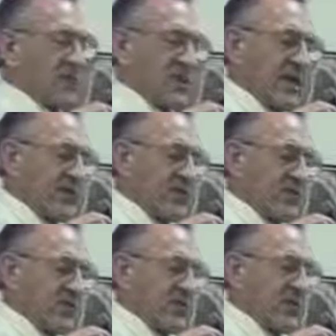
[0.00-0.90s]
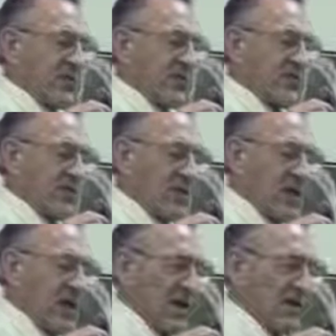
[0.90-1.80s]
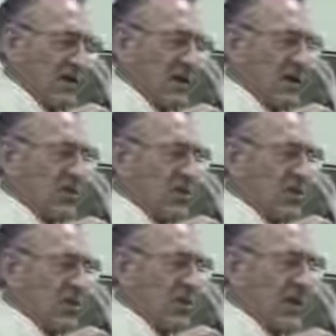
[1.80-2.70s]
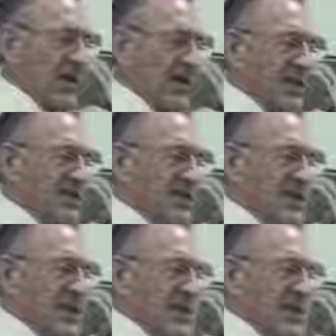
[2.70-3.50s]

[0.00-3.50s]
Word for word: What else can we say? You know our hearts, you know our minds,